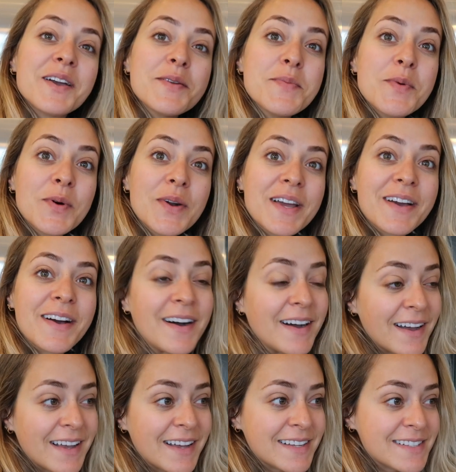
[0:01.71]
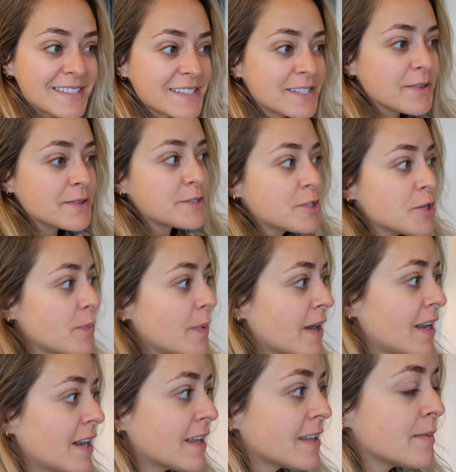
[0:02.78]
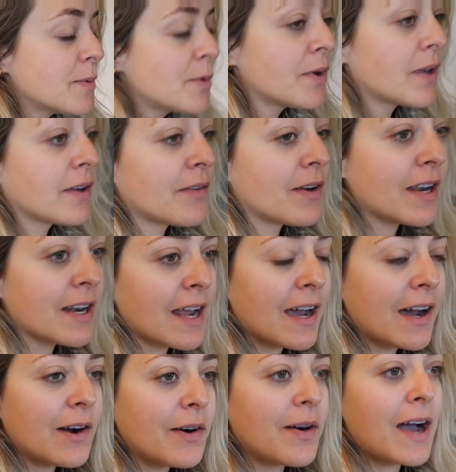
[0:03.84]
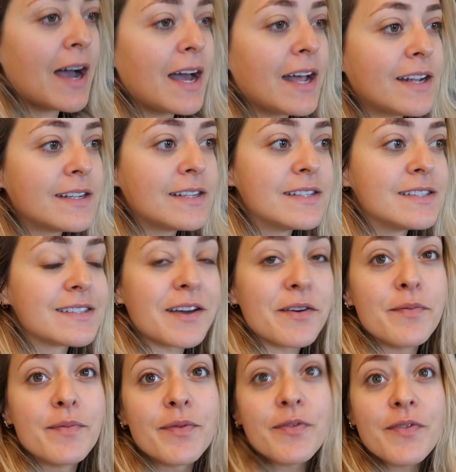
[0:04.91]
Good morning, guys. So it's super early in the morning right now, and I'm